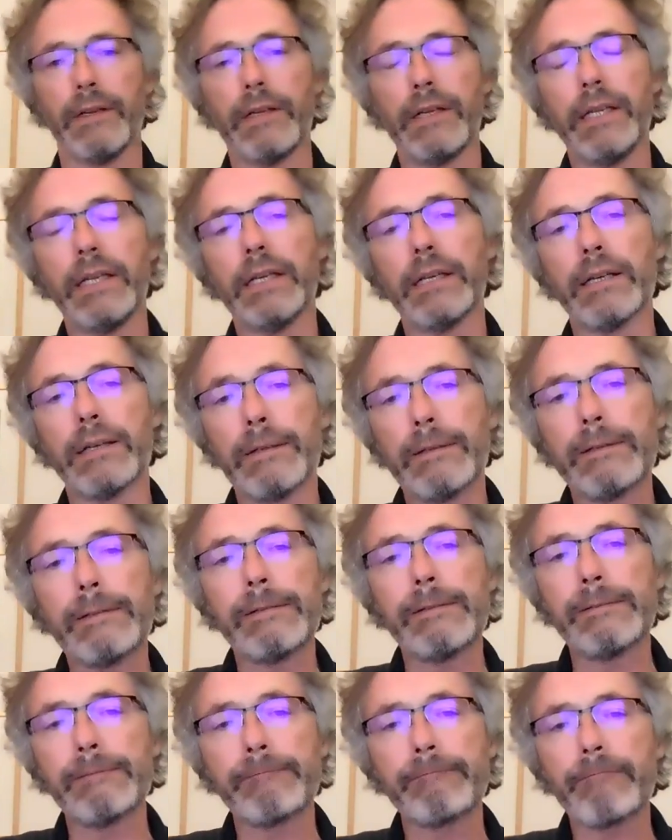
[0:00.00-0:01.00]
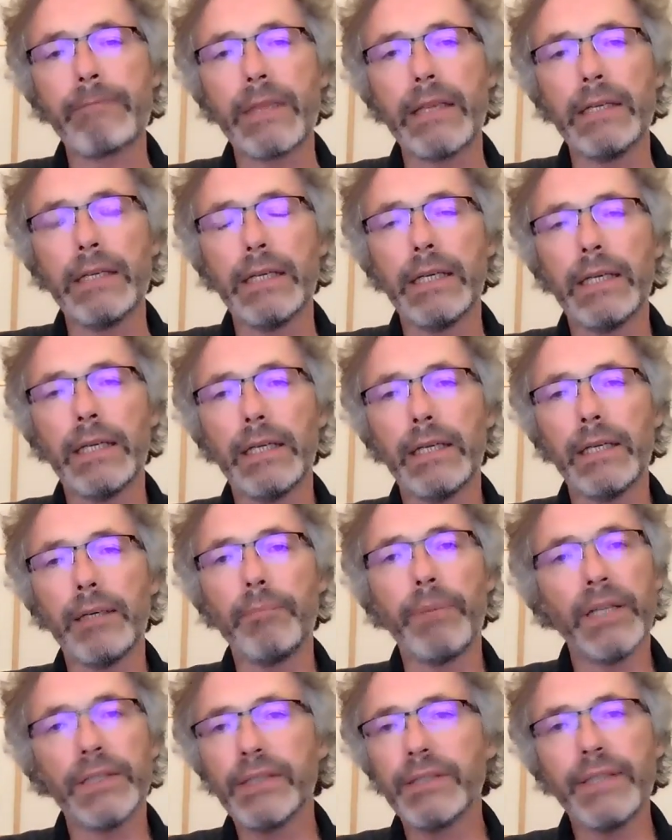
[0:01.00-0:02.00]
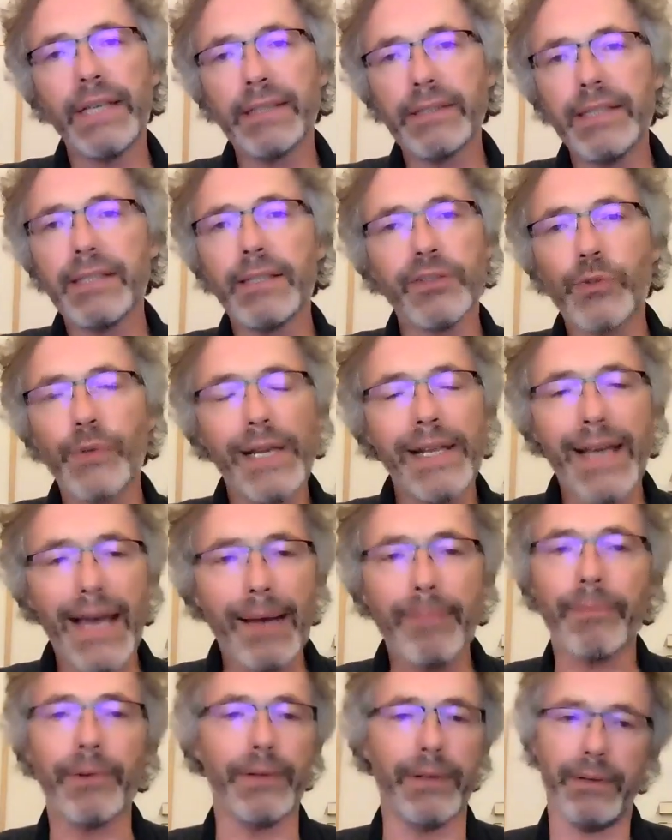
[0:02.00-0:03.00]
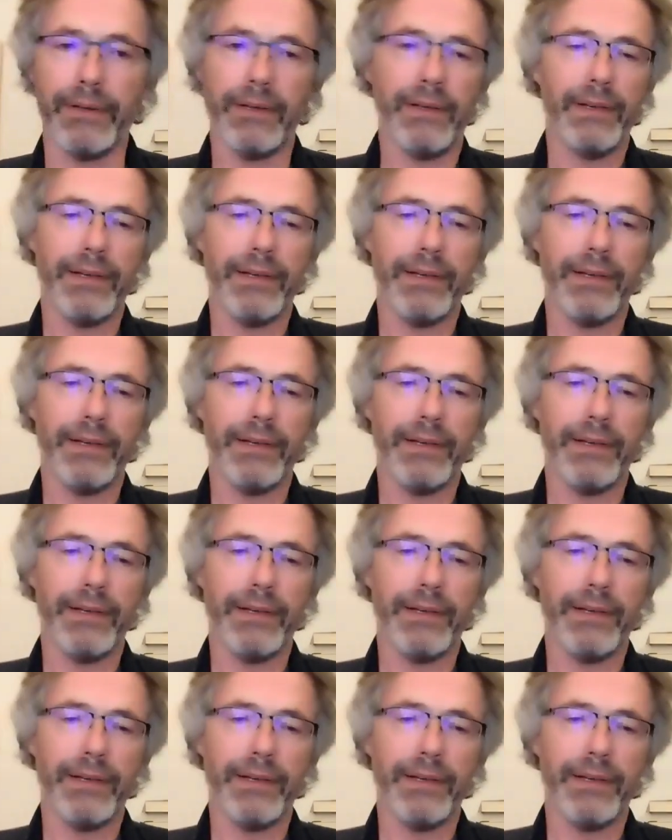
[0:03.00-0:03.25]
Yeah. But that didn't really happen.